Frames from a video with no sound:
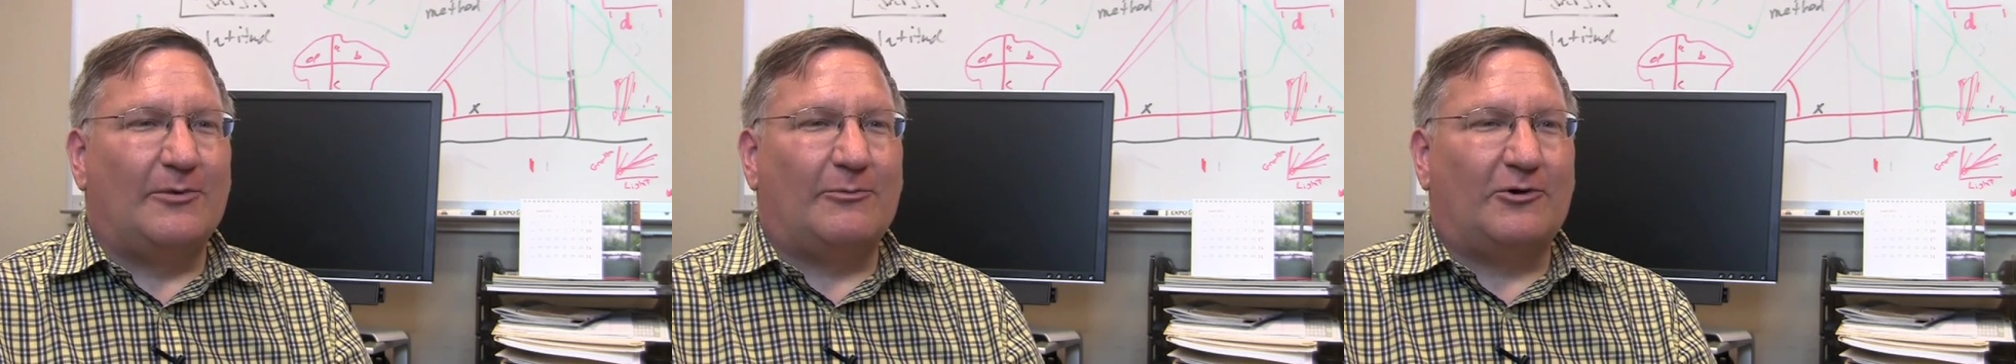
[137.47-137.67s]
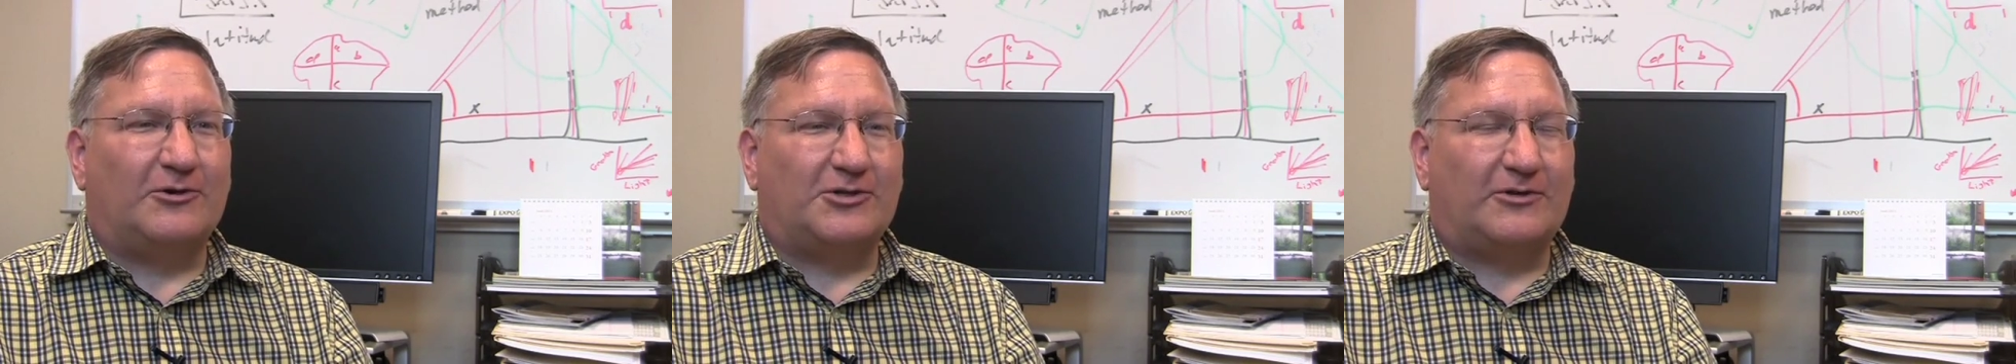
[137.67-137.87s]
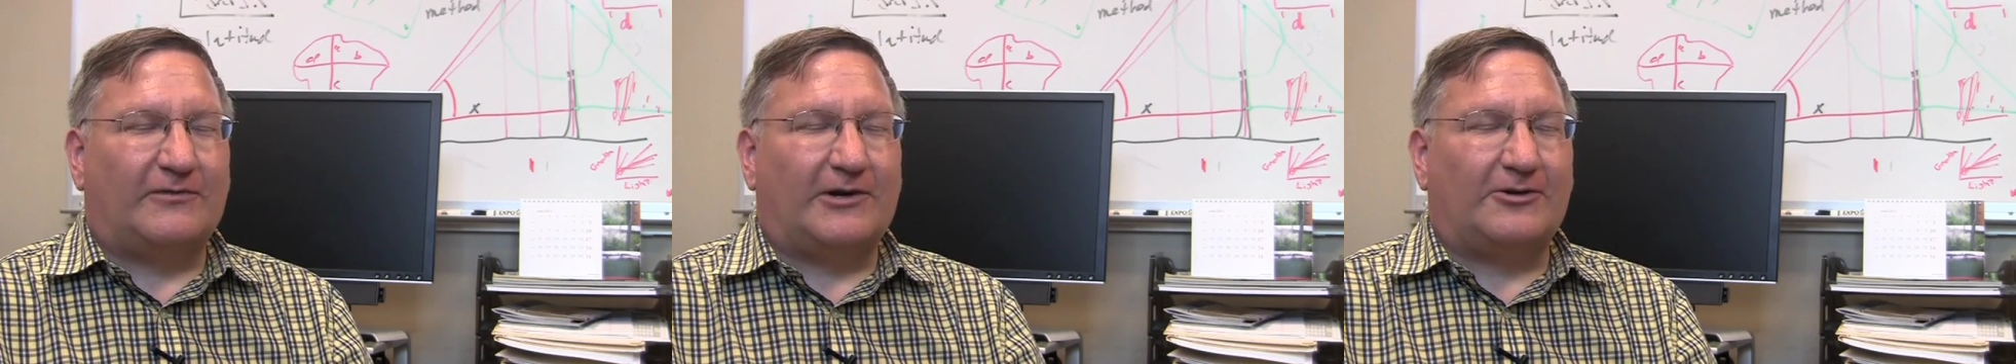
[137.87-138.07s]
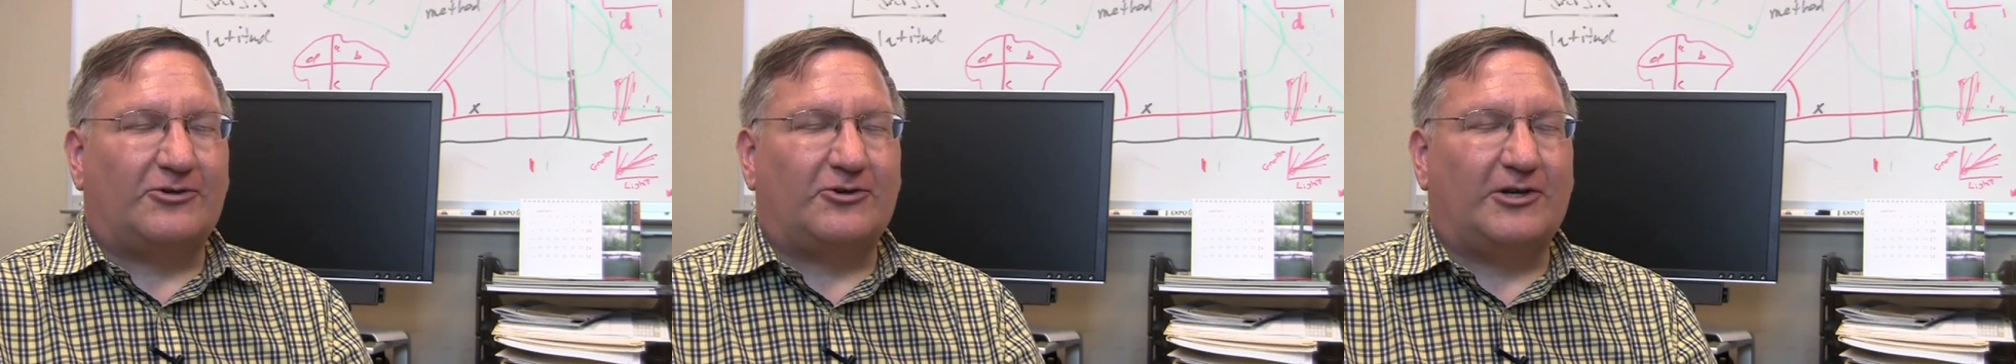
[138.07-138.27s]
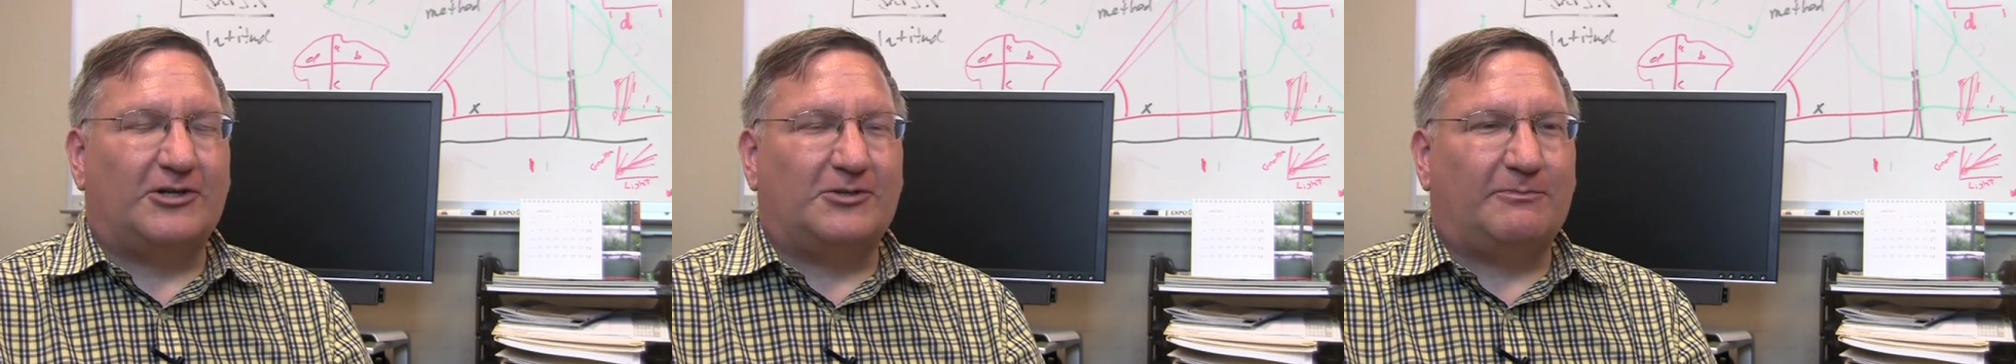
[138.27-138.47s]
most of our
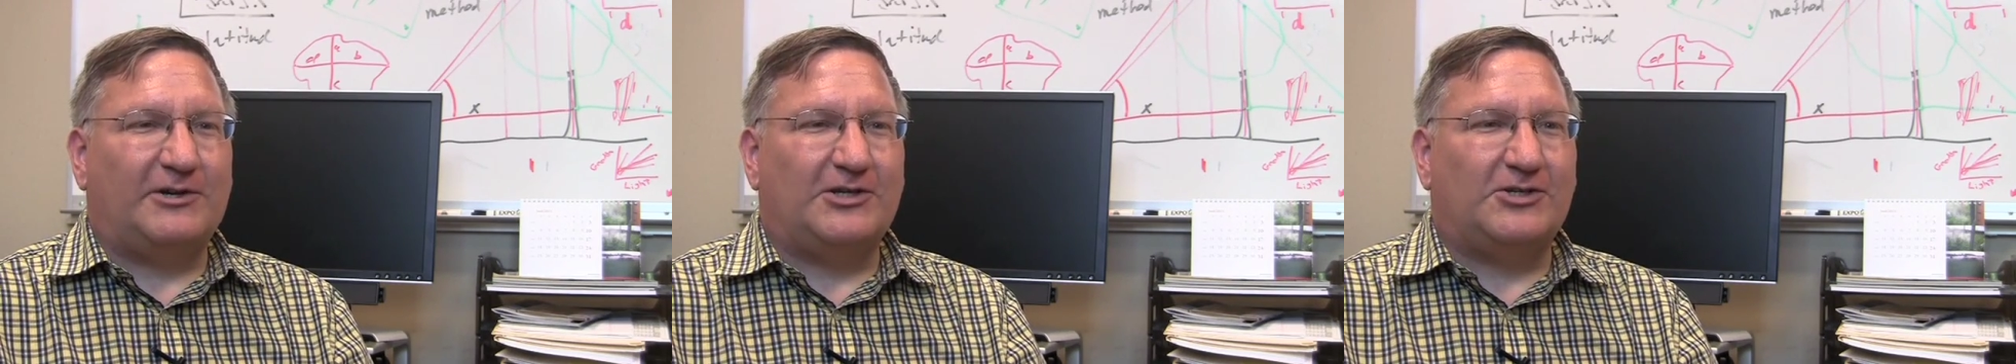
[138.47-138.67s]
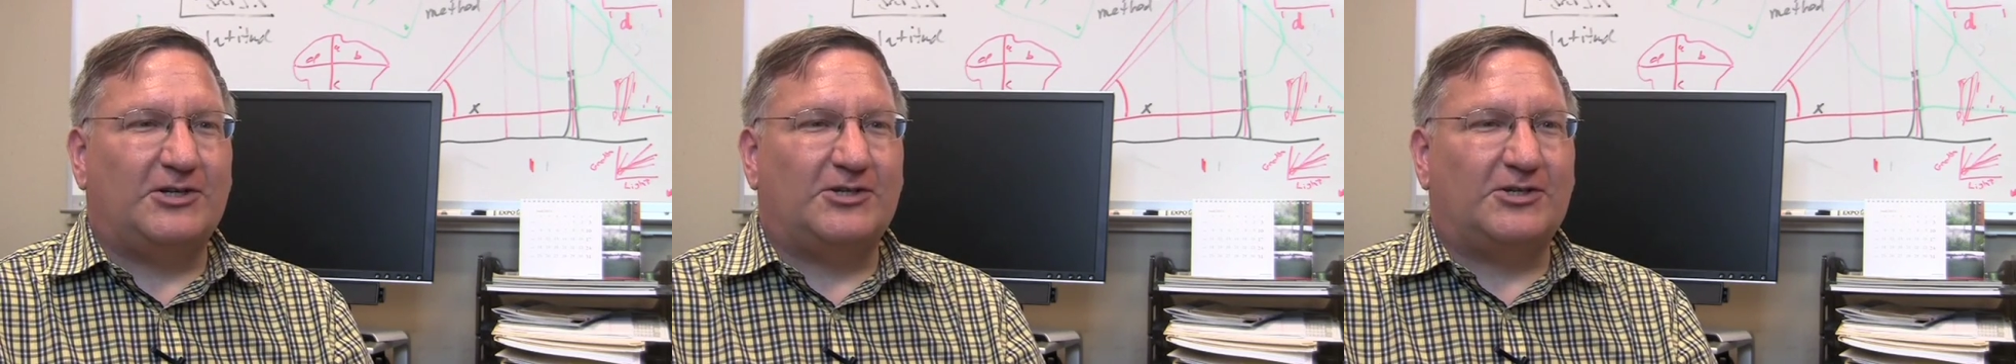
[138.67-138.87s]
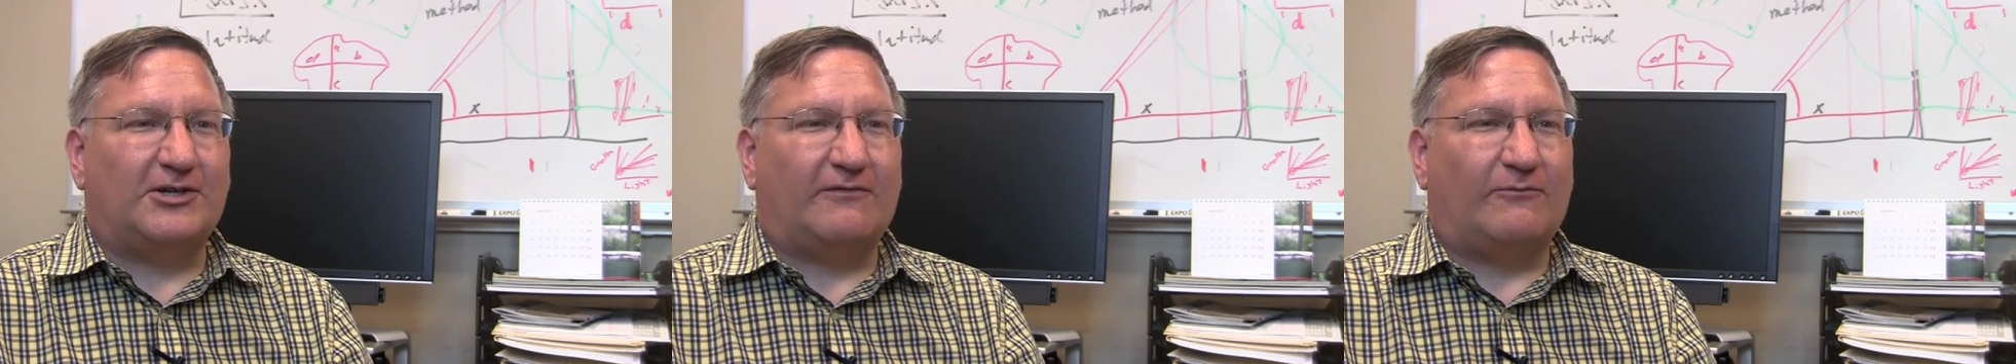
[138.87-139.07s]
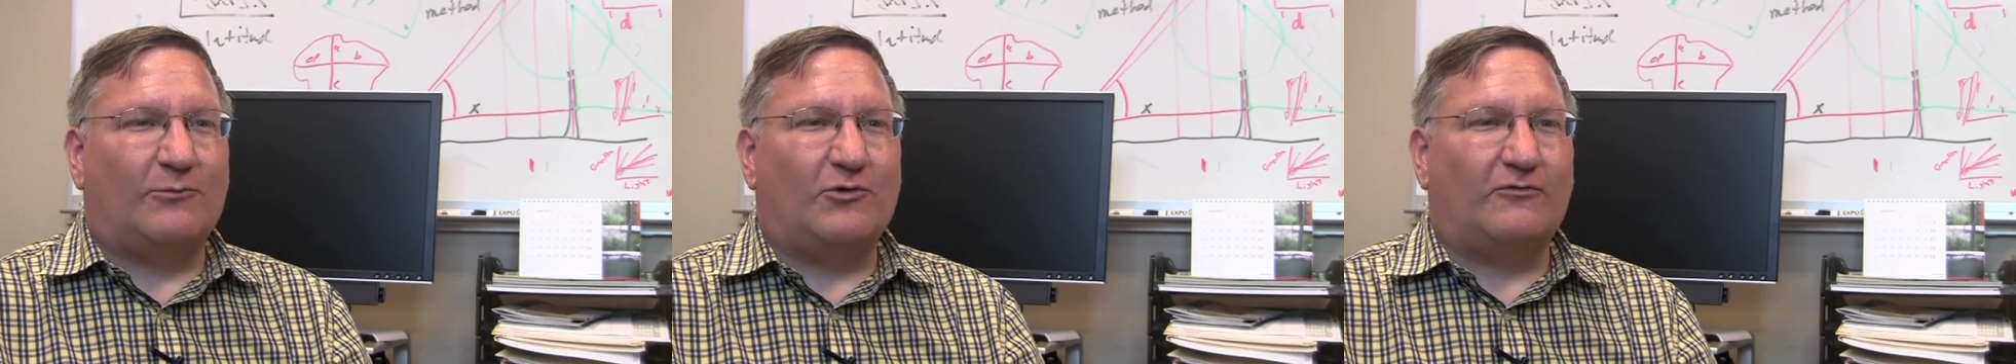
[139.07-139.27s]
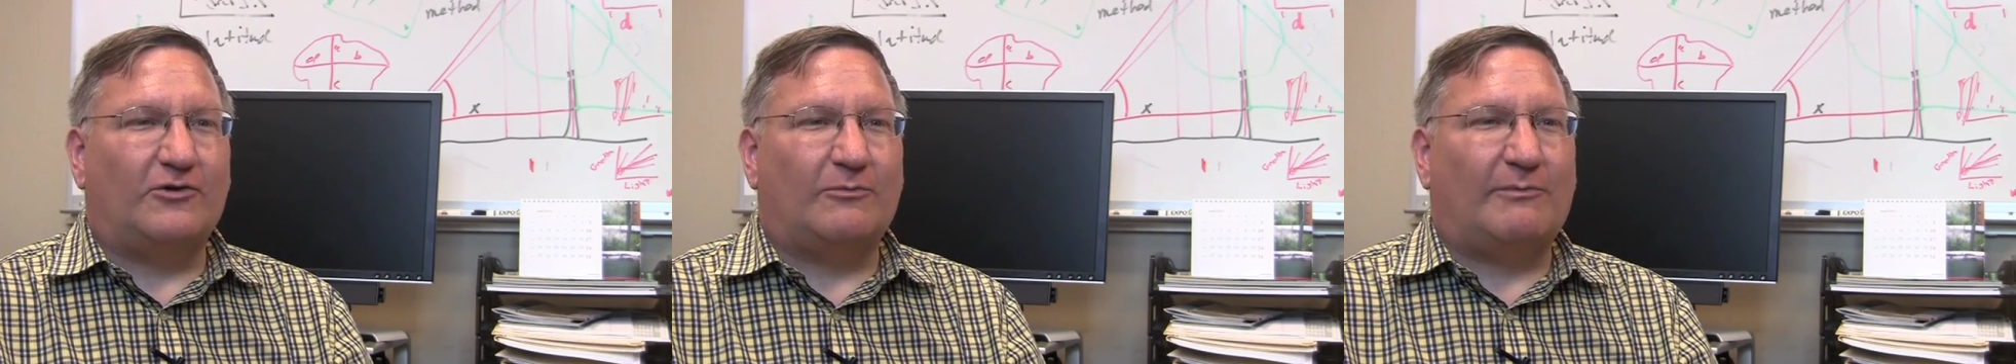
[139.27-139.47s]
tree species have
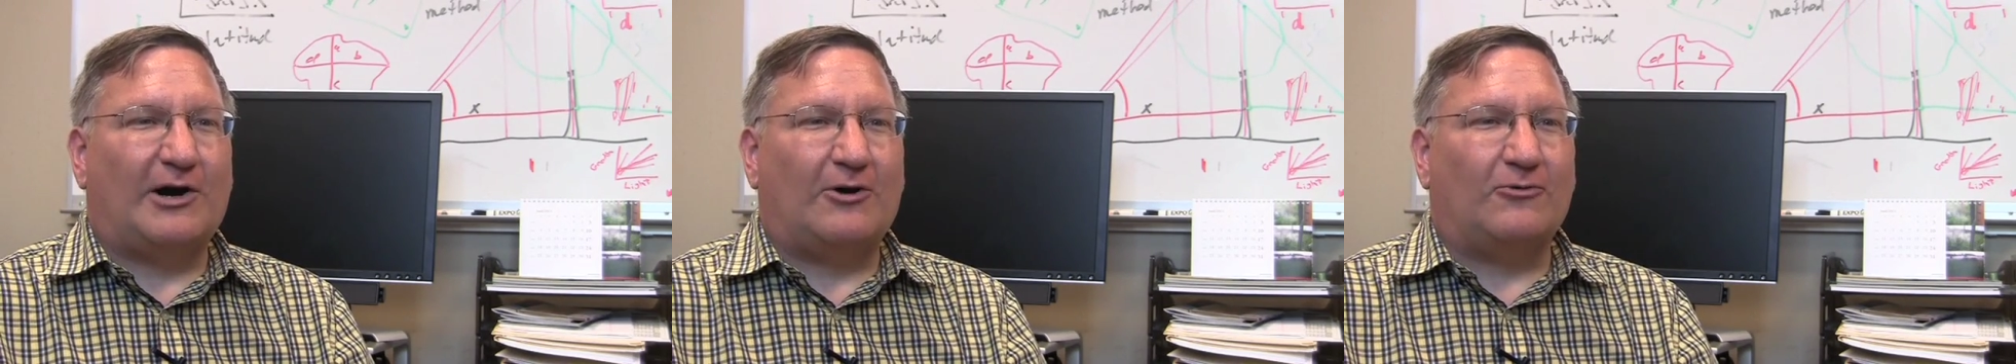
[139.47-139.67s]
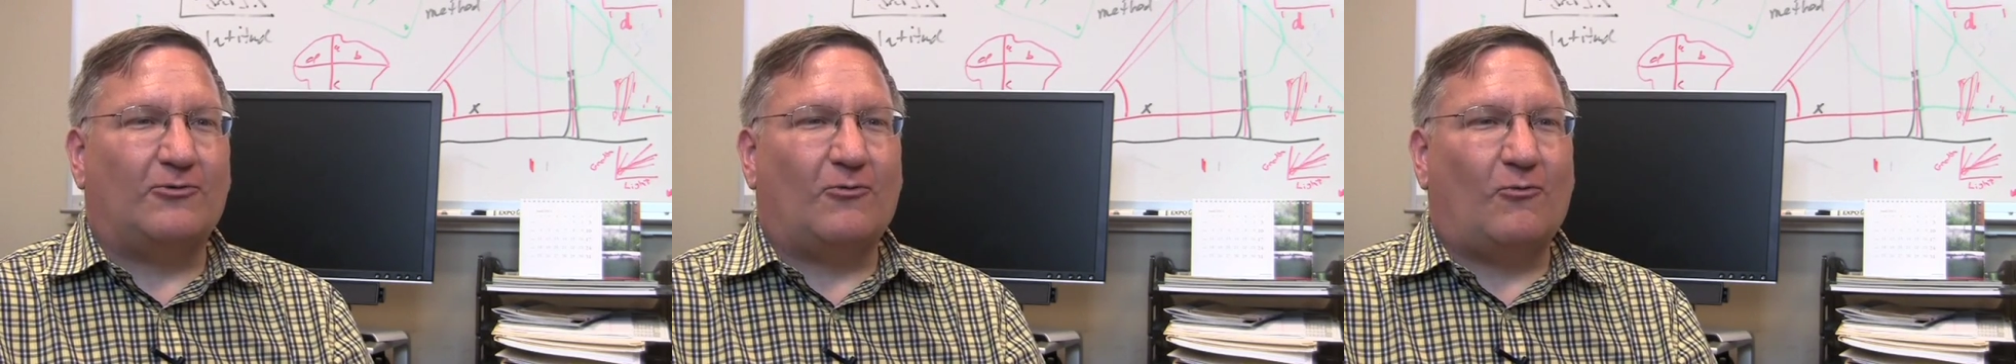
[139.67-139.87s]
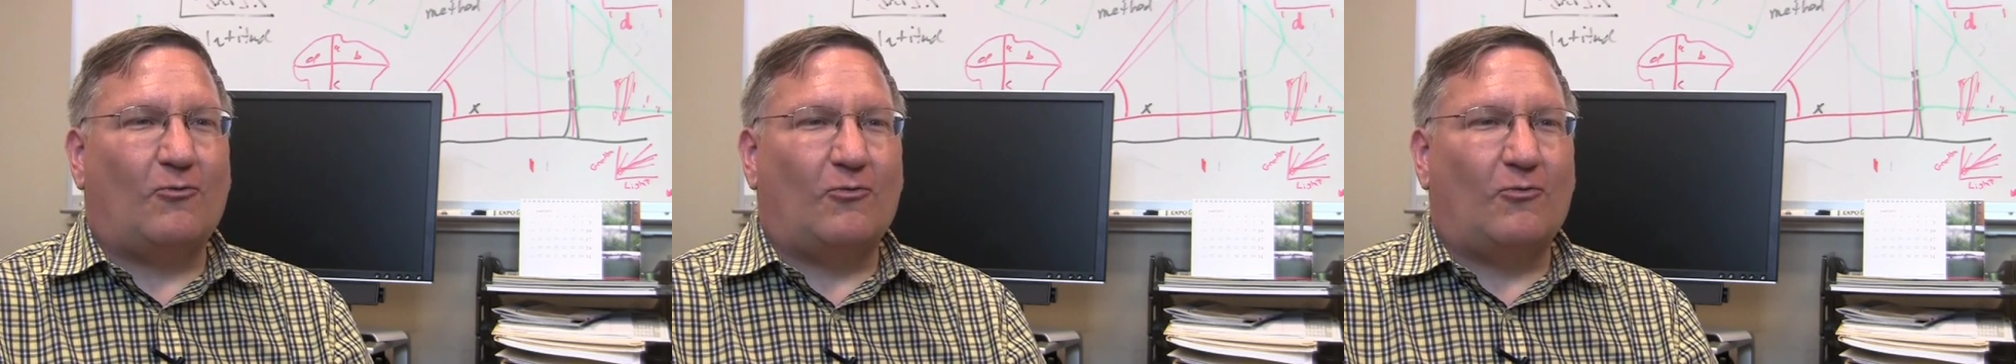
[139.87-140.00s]
moved about